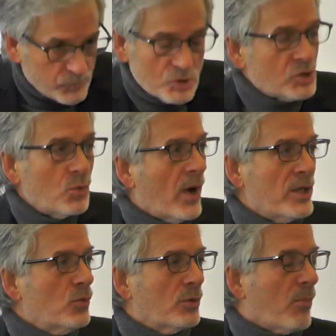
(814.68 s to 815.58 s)
just the way
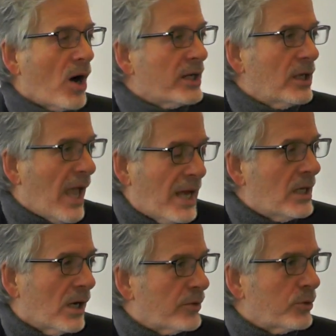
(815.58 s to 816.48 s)
you would market
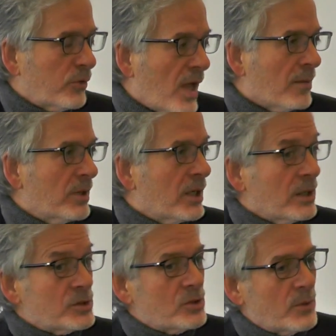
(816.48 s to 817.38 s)
any other thing,
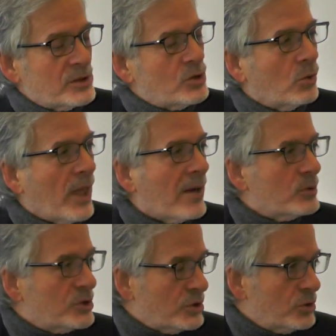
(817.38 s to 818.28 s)
because there is no
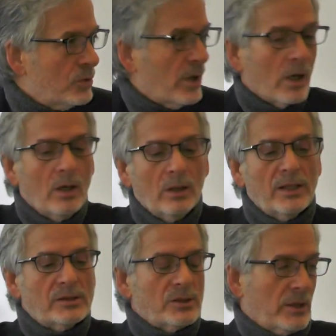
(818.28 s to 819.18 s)
language issue there.
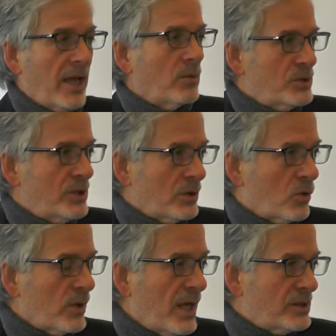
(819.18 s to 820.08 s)
Right. It's the language that
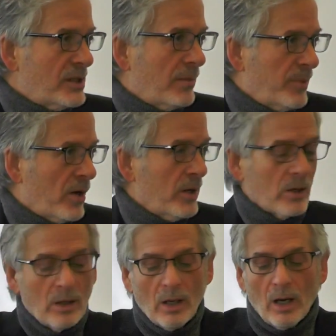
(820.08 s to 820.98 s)
creates that
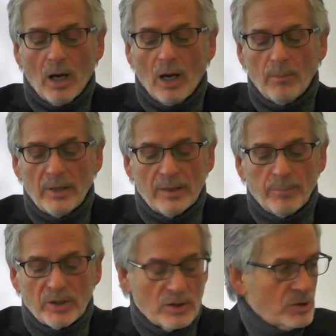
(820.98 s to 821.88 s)
barrier.
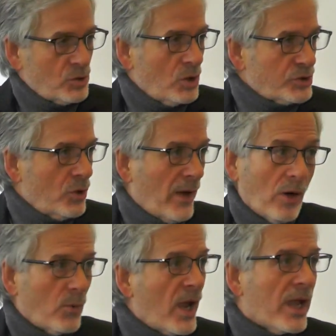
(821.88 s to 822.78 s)
But there's also
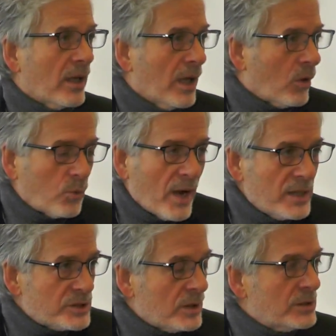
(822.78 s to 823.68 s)
El Rey. El
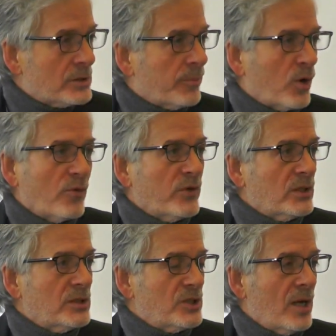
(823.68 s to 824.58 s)
Rey is a
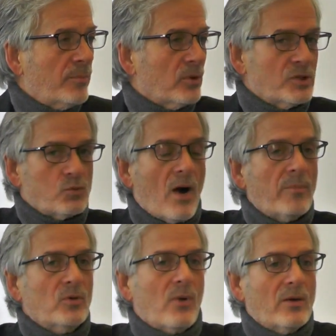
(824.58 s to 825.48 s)
perfect example. It's
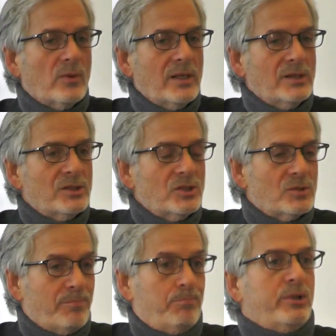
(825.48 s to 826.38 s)
Robert
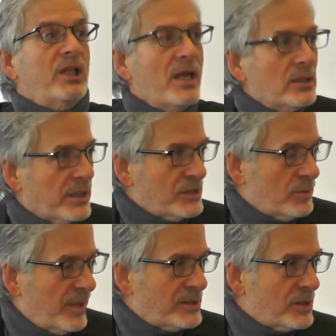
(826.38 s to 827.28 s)
Rodriguez's
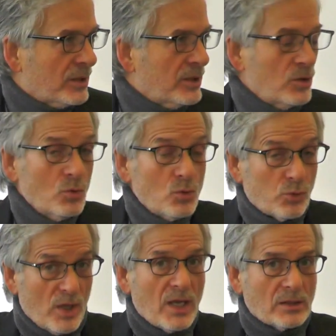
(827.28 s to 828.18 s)
playlist, basically. You
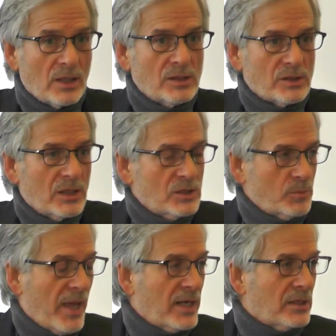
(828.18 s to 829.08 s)
think that it's a
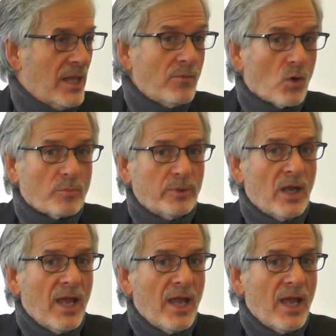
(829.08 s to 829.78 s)
Hispanic network, but